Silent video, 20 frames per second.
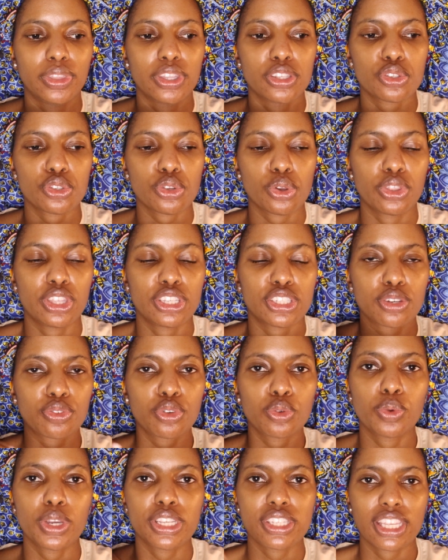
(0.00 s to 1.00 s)
so there's
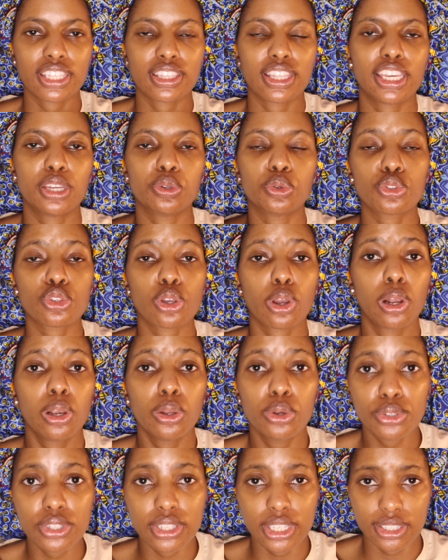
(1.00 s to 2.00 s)
different ways that they can also
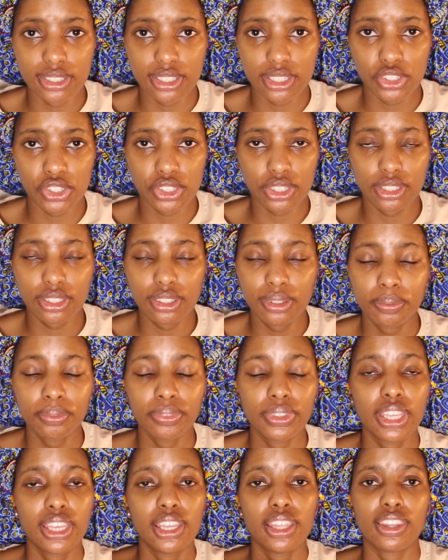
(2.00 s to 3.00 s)
close the incision.
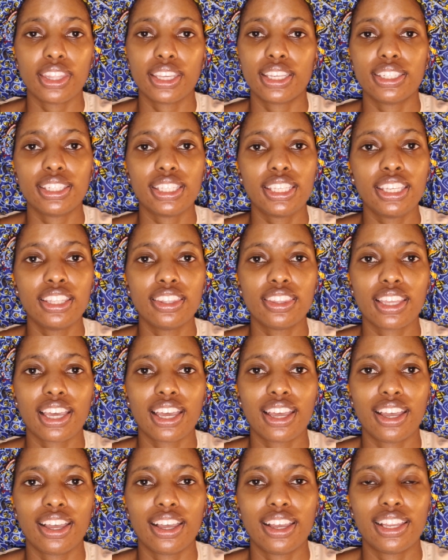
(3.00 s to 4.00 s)
They can
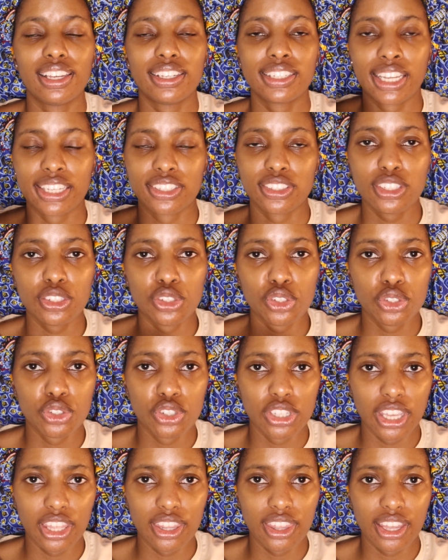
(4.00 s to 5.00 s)
either like stitch it
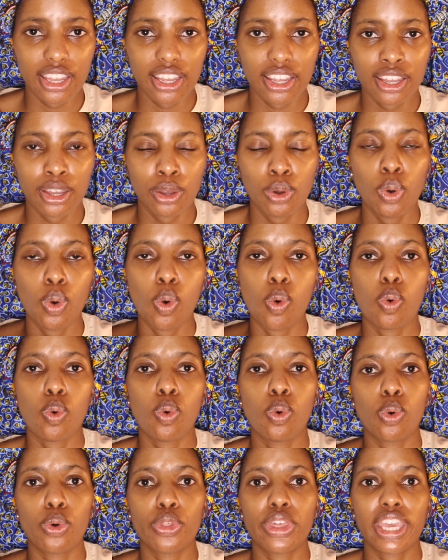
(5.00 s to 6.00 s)
together,
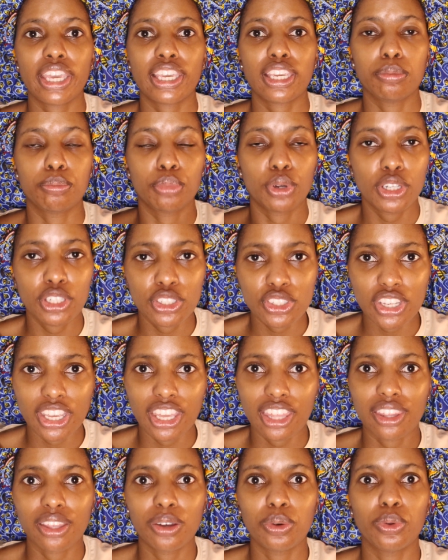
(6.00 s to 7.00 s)
or they can burn it
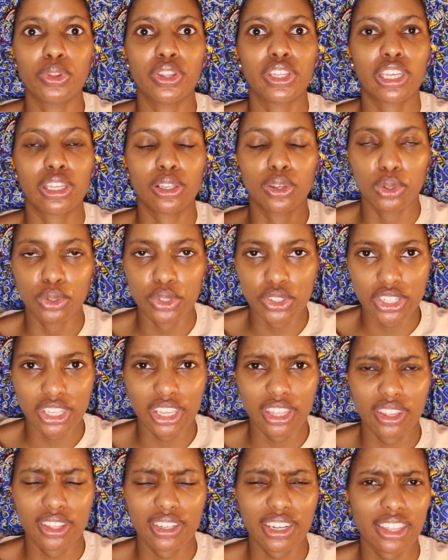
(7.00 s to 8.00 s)
together, or they can glue it
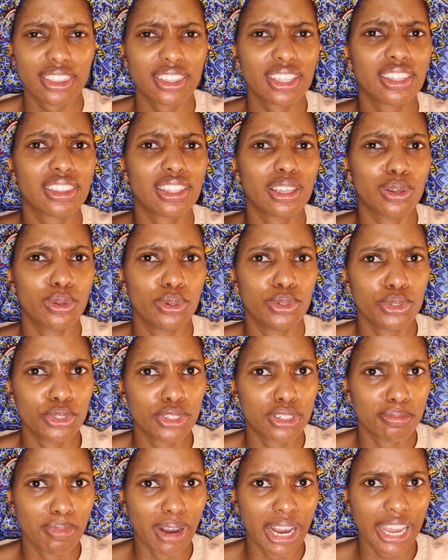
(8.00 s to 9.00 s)
together. And I think they
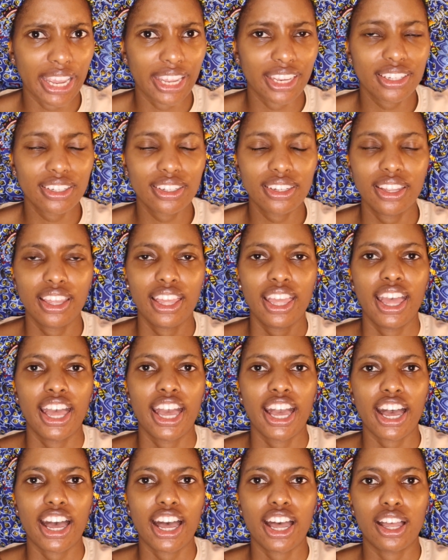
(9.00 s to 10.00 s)
glued mine.
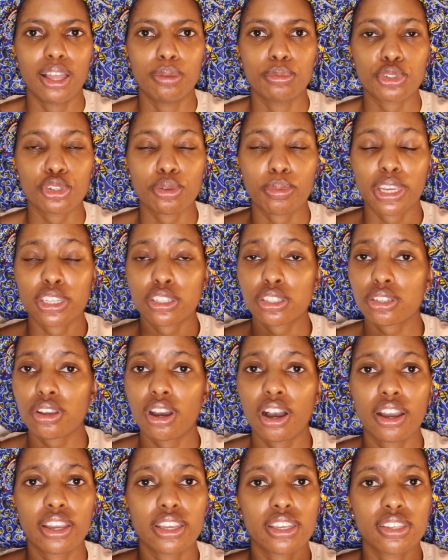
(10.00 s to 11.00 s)
So my
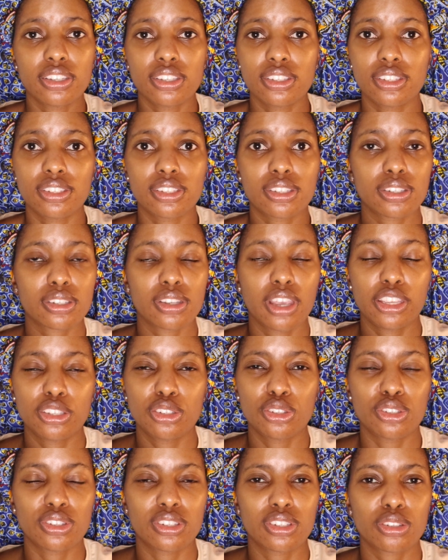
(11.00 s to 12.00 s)
scar
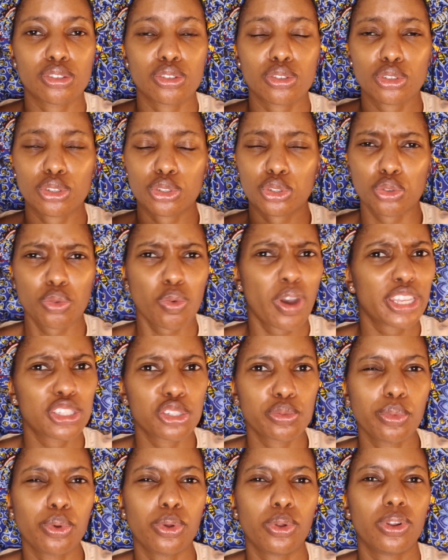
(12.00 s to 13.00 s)
is quite
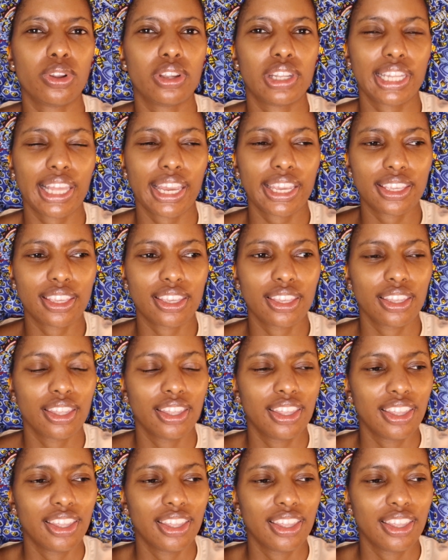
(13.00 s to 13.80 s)
small. Like,